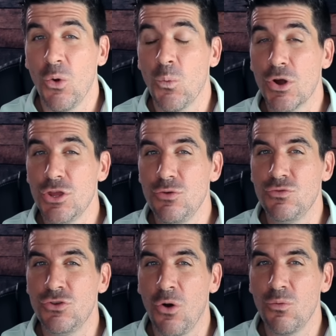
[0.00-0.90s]
where you
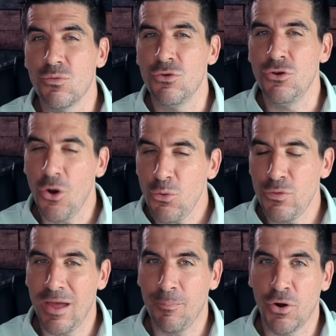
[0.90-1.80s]
don't know
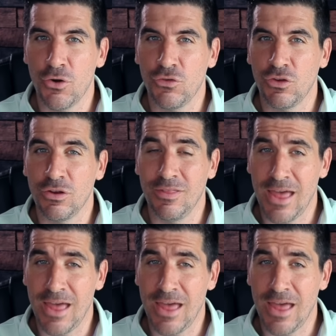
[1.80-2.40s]
that person